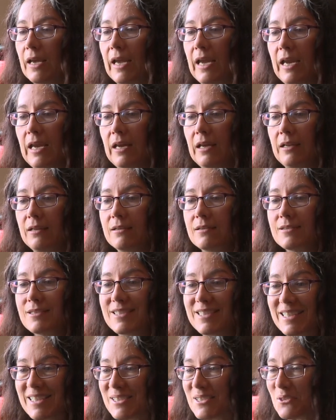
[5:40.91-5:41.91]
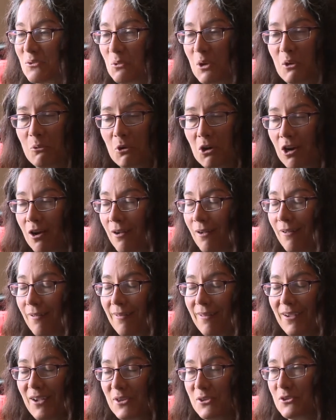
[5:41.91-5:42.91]
And since we were
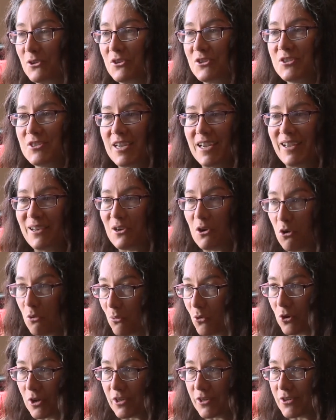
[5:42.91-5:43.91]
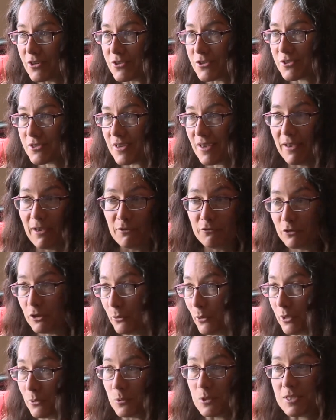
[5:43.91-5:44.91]
all under stay-at-home orders,
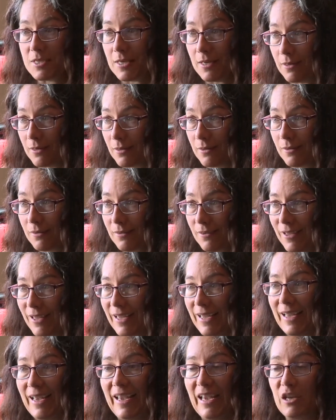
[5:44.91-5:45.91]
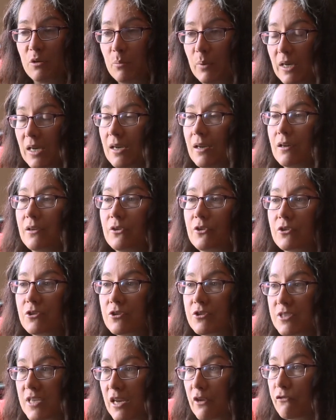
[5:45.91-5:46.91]
everyone was here, and being under
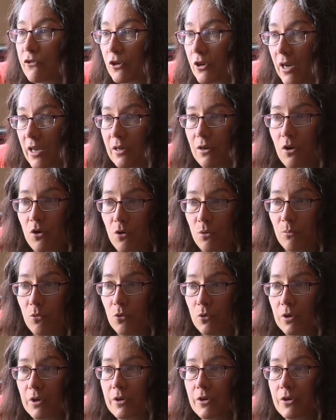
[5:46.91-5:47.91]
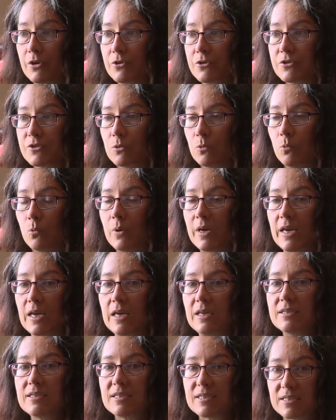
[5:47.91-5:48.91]
safer-at-home orders,
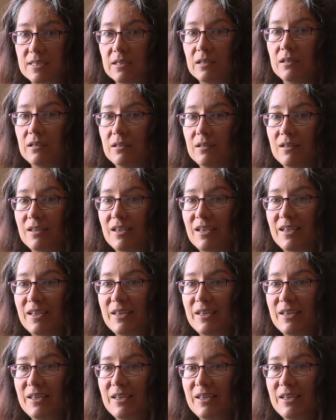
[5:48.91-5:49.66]
we still